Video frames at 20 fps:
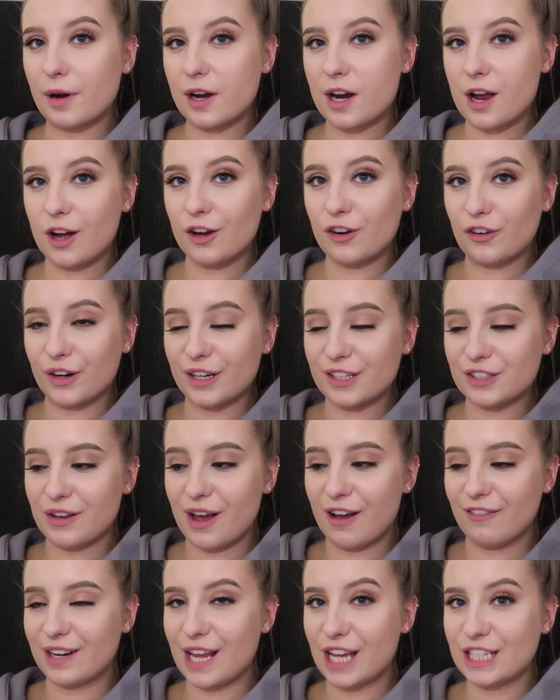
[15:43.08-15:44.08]
pretty hungry
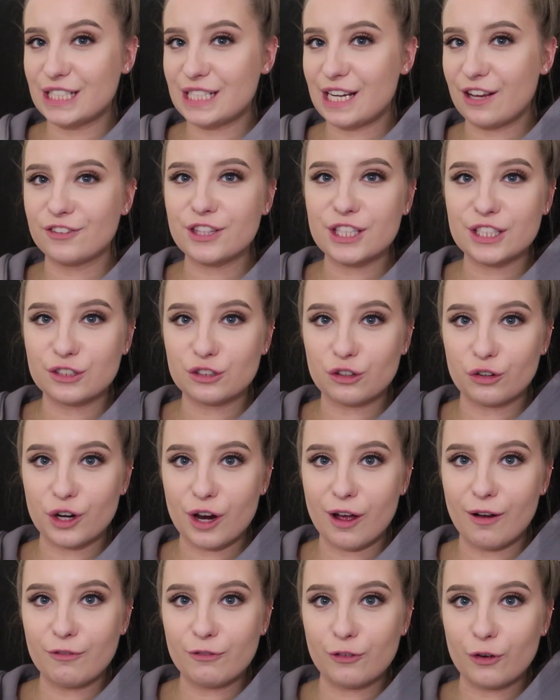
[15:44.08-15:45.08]
so I haven't actually left this
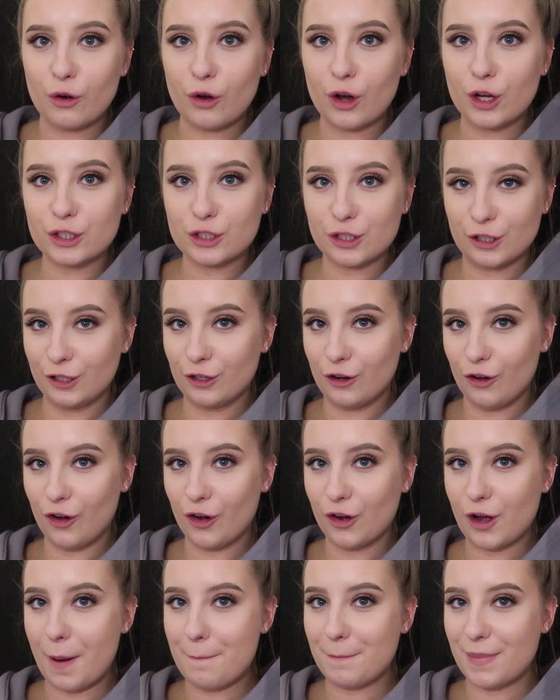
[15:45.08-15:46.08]
story up for too
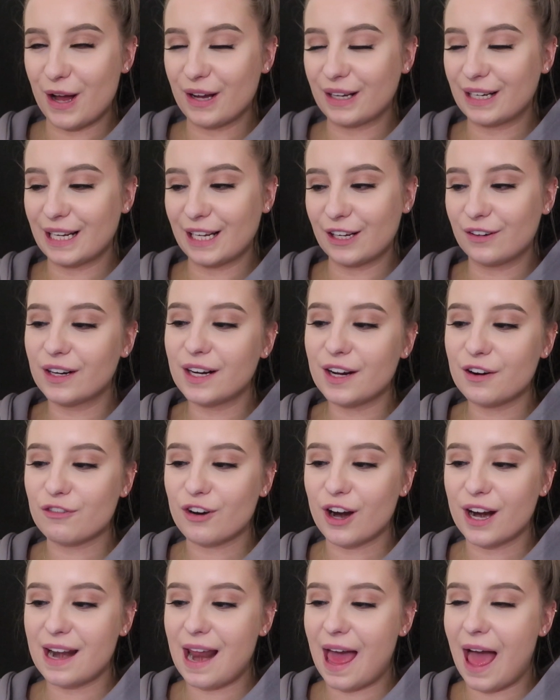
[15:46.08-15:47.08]
long but click on it
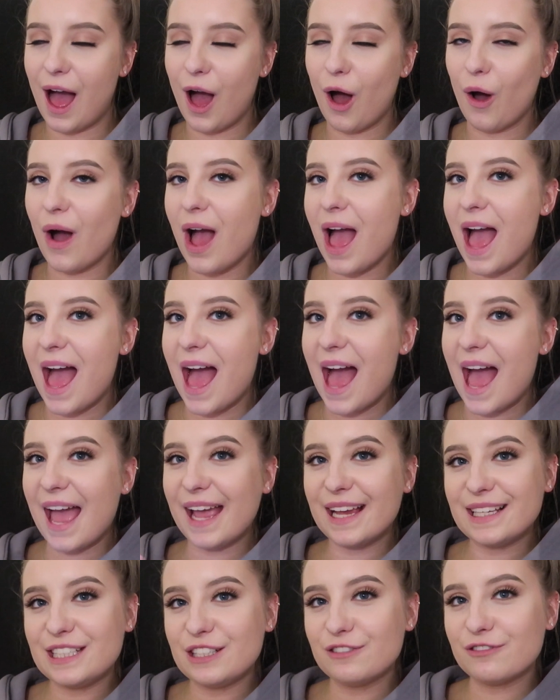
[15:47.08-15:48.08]
right now
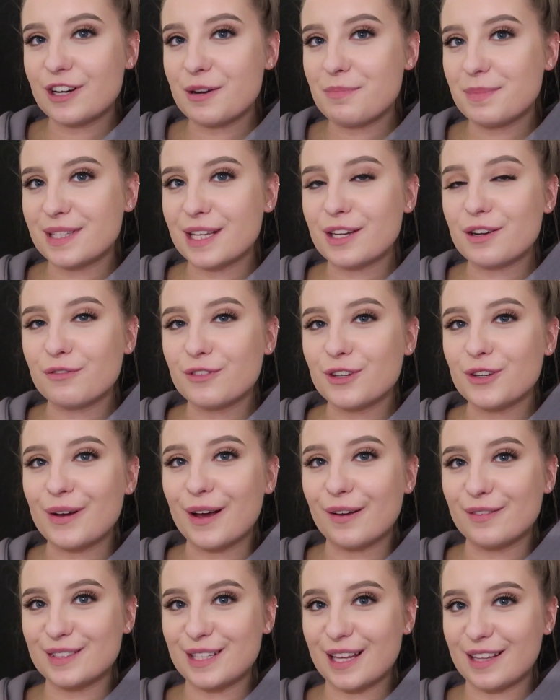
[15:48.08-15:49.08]
83% of you
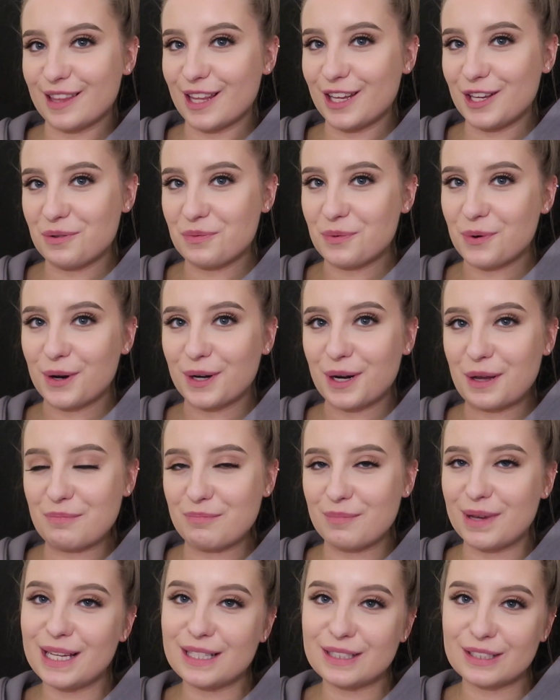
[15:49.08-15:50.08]
have said that you want
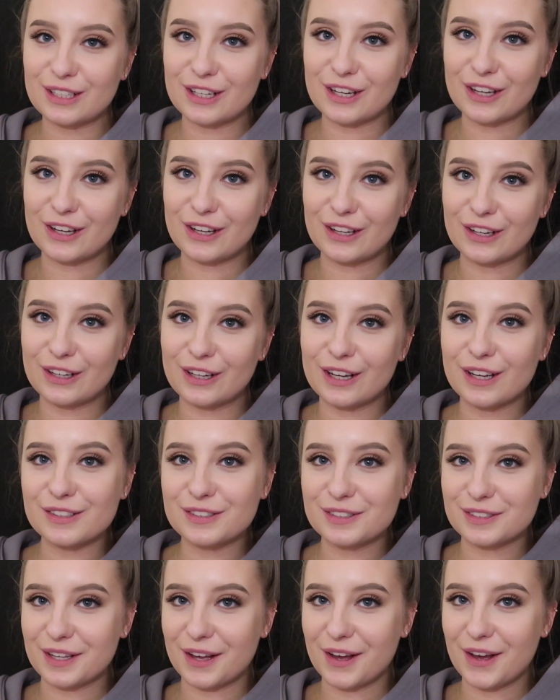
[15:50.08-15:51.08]
me to cook,
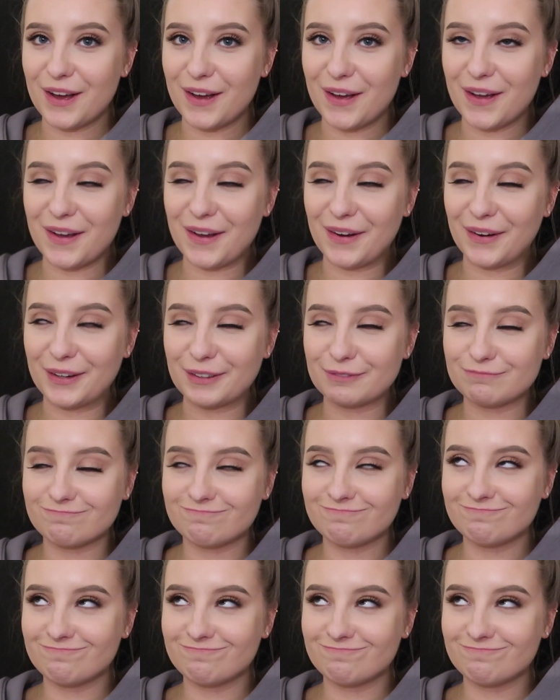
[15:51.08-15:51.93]
so